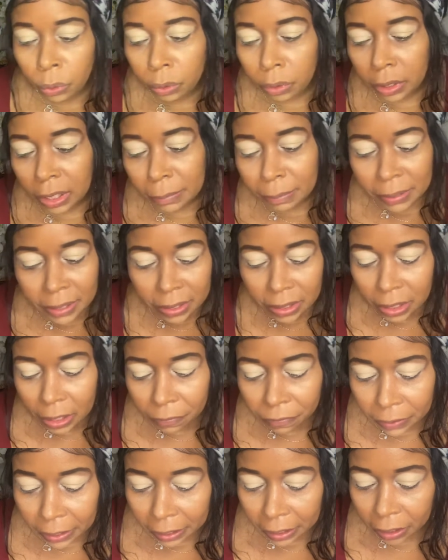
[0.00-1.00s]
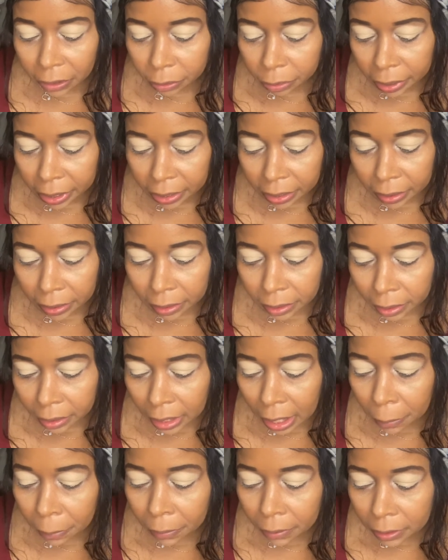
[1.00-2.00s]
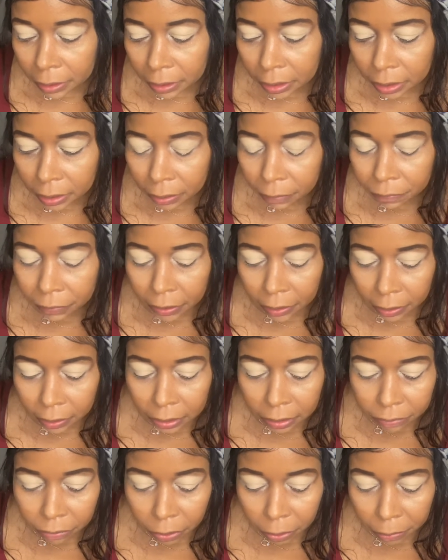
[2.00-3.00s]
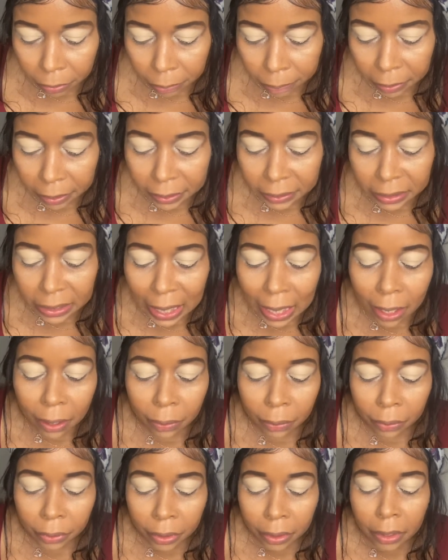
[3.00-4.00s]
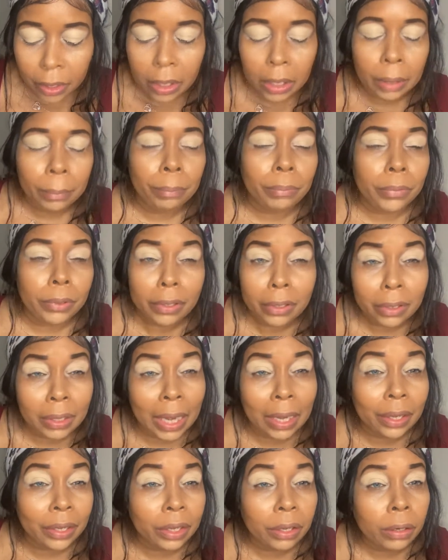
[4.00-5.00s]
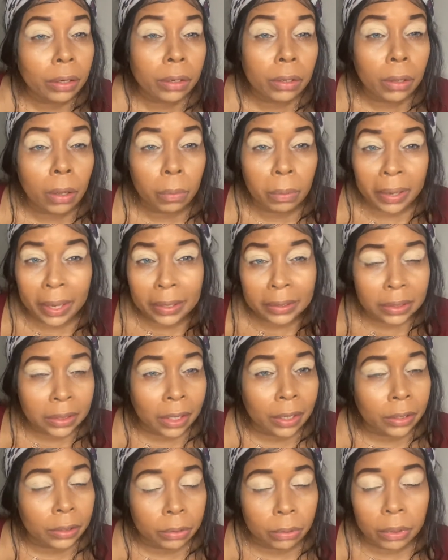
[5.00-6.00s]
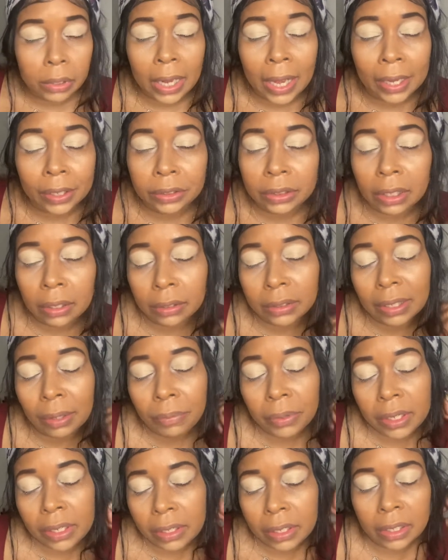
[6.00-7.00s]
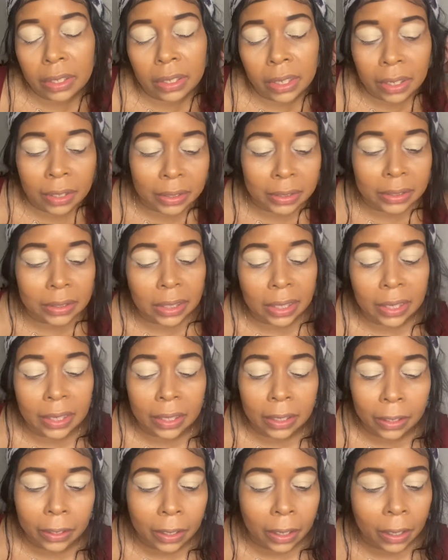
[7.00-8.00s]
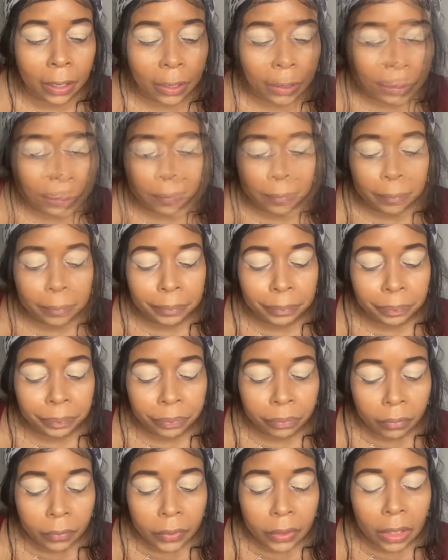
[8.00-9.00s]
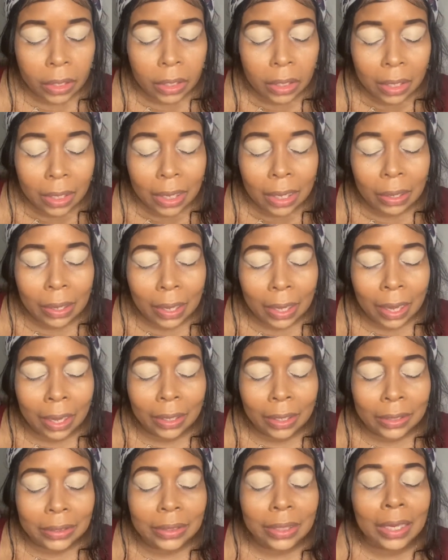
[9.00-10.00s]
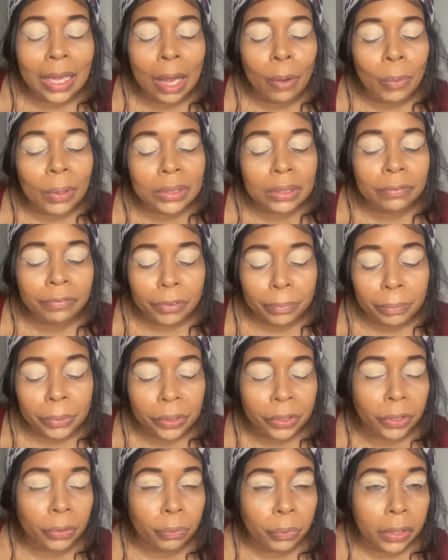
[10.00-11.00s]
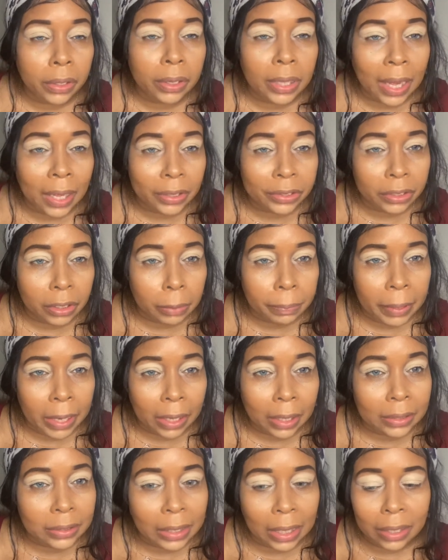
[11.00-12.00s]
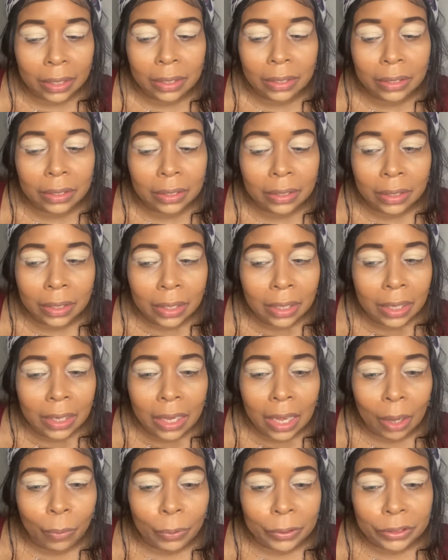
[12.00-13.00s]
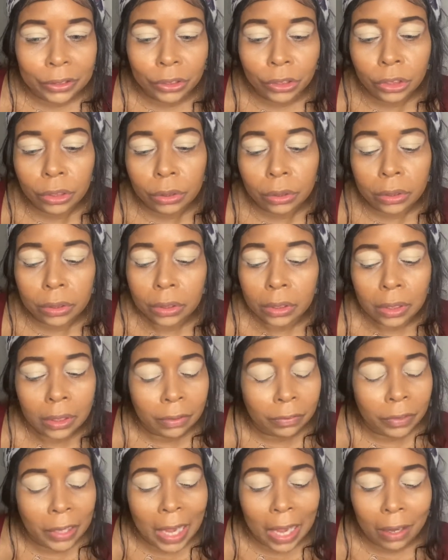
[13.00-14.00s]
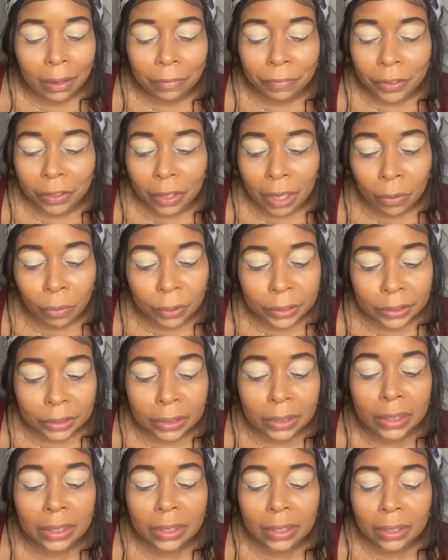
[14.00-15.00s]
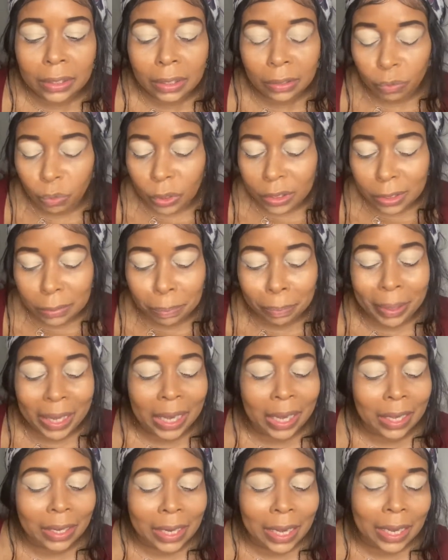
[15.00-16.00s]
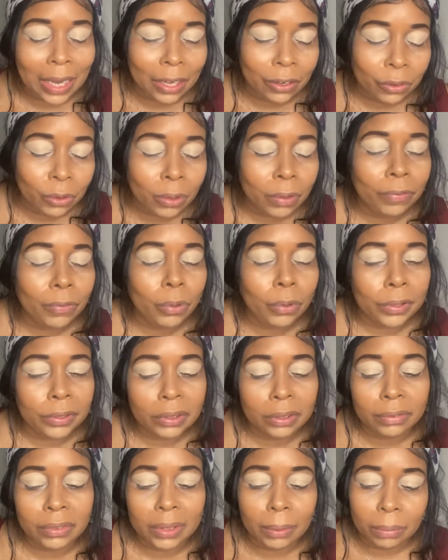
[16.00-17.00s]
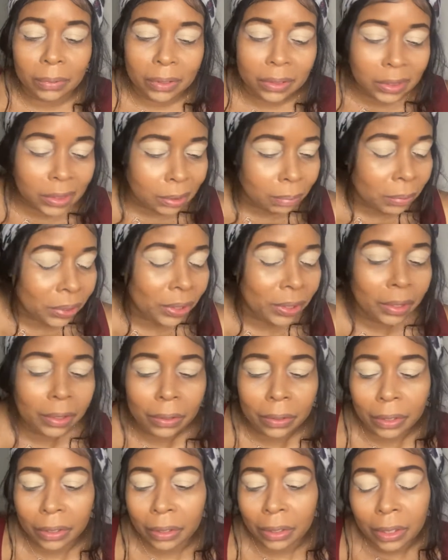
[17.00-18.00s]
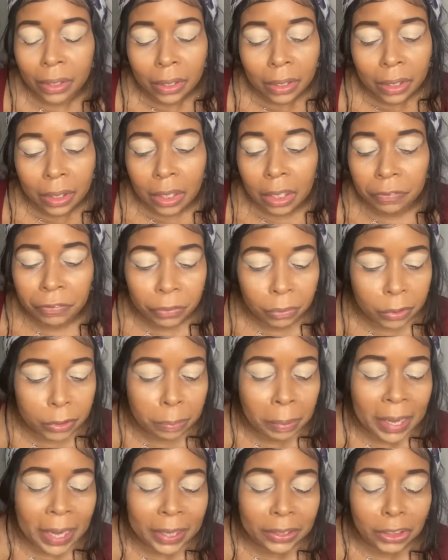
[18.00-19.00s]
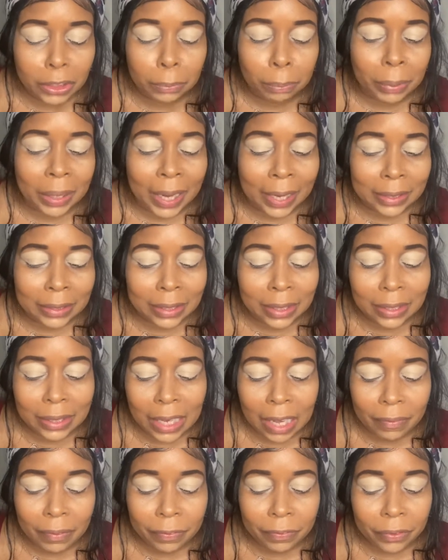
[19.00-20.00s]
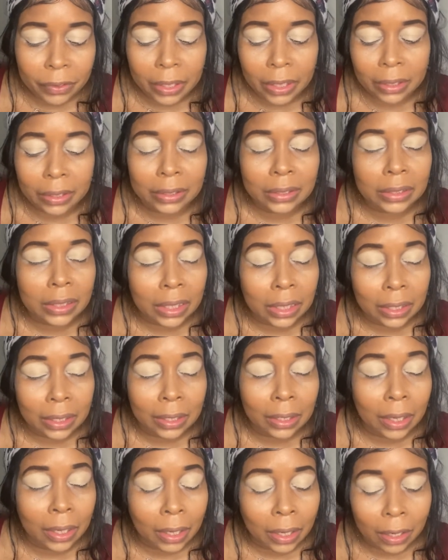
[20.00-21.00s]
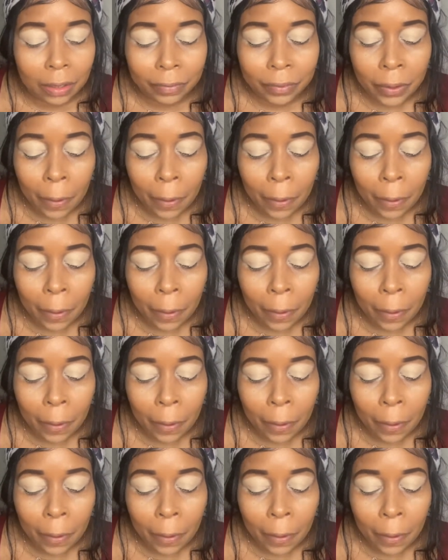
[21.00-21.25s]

let me see if I can create a look. I want to get the feel of this formula because now, like a year ago when I started doing eyeshadows, I really didn't understand, how can I say it? I wasn't familiar with eyeshadow palettes. I wasn't sure of how to figure out what's good and what's bad. Like I knew, of course, if something's smeared or if it was patchy, but I didn't have a full understanding of